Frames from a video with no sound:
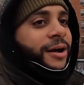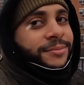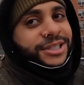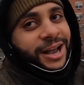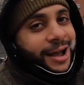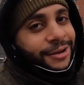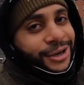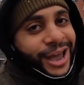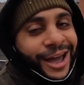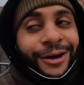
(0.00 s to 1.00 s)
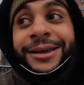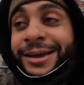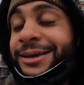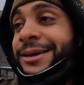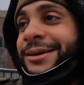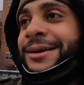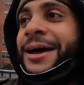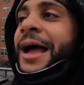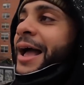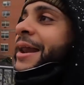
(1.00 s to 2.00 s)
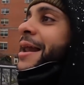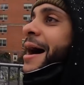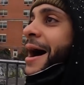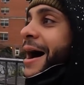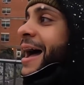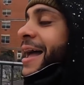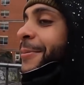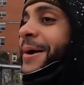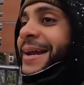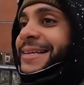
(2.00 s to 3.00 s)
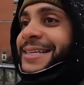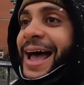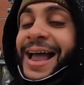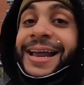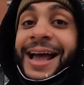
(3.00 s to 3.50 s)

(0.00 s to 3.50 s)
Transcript: Come check out your L. Yeah, yeah, yeah. And I am kind of tight.